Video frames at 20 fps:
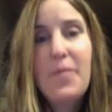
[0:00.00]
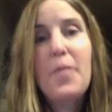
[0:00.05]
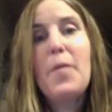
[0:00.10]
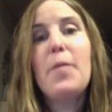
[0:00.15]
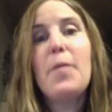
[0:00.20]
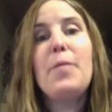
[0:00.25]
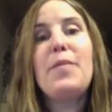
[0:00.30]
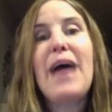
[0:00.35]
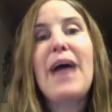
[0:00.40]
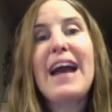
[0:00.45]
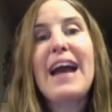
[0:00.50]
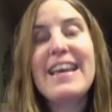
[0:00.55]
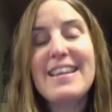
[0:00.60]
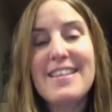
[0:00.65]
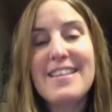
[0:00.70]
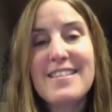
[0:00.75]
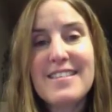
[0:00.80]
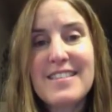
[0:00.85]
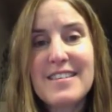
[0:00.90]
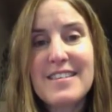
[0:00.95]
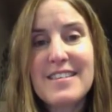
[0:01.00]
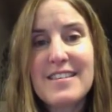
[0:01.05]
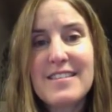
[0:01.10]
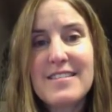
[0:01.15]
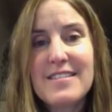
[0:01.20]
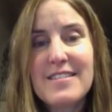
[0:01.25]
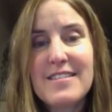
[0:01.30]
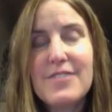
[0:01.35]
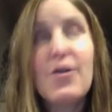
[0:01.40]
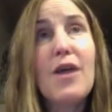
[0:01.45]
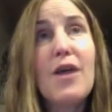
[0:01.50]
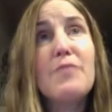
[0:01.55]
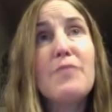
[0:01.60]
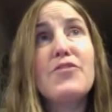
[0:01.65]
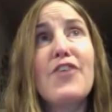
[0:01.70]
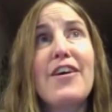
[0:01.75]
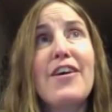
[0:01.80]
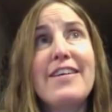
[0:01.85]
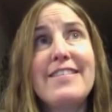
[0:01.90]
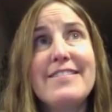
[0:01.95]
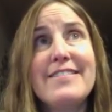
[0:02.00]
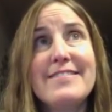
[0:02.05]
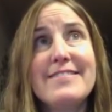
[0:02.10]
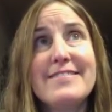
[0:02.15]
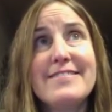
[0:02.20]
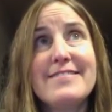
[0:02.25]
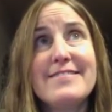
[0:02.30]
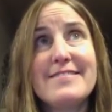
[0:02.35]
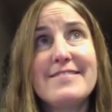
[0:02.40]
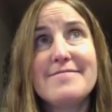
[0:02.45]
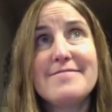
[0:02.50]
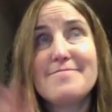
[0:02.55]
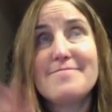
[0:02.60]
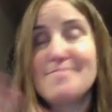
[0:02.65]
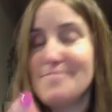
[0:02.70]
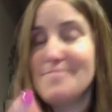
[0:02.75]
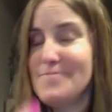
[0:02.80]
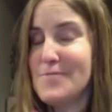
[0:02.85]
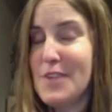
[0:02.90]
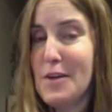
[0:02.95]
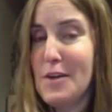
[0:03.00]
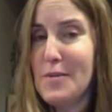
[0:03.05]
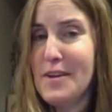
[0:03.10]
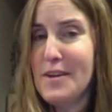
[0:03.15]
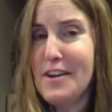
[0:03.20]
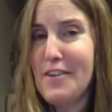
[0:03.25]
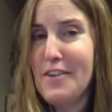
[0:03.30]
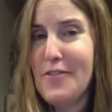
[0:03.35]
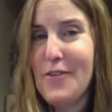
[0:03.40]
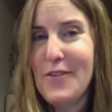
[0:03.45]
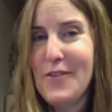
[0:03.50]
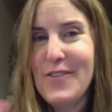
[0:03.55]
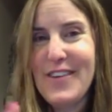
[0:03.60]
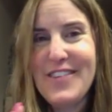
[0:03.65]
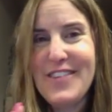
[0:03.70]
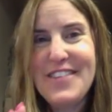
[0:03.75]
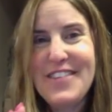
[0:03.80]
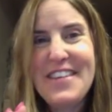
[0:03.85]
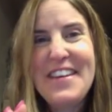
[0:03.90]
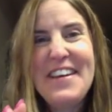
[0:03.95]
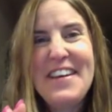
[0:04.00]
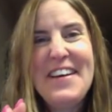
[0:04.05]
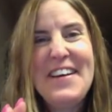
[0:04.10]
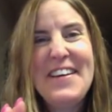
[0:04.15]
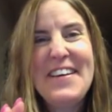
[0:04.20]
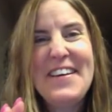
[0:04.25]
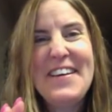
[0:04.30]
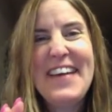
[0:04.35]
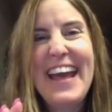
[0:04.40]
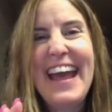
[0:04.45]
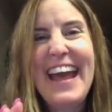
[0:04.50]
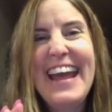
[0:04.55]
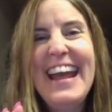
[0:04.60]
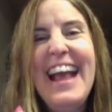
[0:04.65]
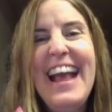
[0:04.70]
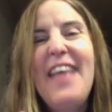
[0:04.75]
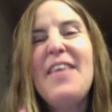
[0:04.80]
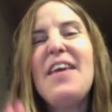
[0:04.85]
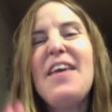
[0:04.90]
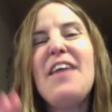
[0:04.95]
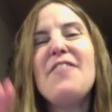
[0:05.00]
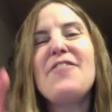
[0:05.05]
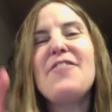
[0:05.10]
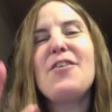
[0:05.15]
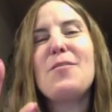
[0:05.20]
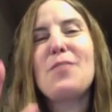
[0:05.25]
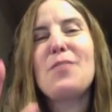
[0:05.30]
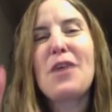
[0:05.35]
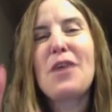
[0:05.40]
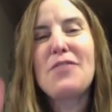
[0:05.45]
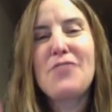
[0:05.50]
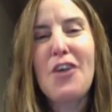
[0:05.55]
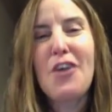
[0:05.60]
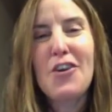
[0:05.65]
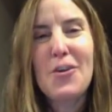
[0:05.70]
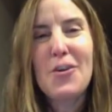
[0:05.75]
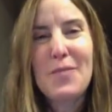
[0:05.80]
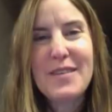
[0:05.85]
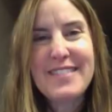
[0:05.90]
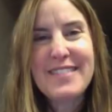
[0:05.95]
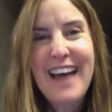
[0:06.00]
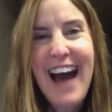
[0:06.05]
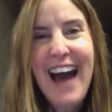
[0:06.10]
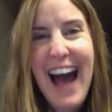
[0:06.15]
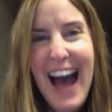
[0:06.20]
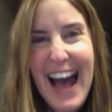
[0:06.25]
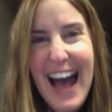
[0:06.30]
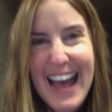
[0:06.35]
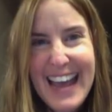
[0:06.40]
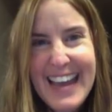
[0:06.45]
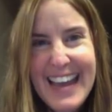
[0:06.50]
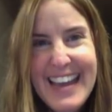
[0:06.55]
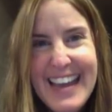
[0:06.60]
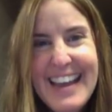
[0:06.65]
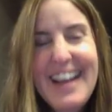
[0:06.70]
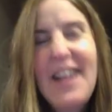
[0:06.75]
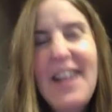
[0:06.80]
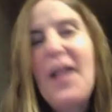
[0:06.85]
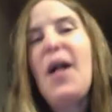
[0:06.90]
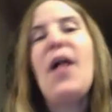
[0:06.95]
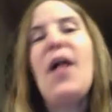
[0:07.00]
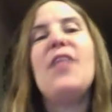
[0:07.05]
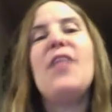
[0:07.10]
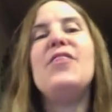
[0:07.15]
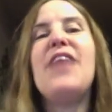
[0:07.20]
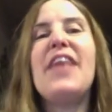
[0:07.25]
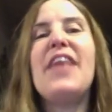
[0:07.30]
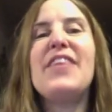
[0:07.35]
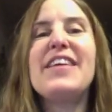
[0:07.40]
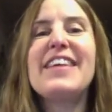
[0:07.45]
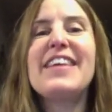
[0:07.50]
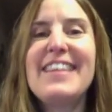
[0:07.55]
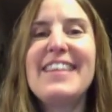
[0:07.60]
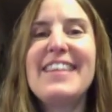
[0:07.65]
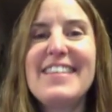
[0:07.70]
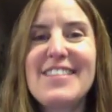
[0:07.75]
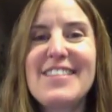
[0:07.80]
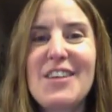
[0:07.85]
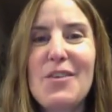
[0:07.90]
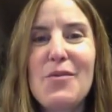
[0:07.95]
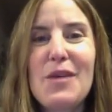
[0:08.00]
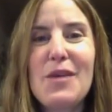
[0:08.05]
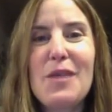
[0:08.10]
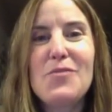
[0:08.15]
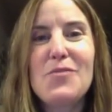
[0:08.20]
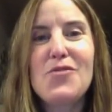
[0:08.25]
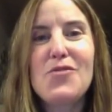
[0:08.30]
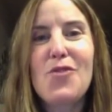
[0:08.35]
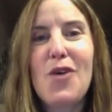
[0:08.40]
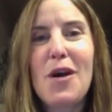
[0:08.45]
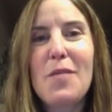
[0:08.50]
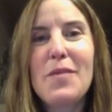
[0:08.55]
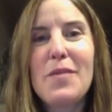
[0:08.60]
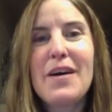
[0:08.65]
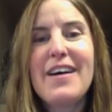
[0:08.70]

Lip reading: Back into no, I'm sorry. Got to be careful with this, okay? If your blood volume is high, then the kidney is going to reabsorb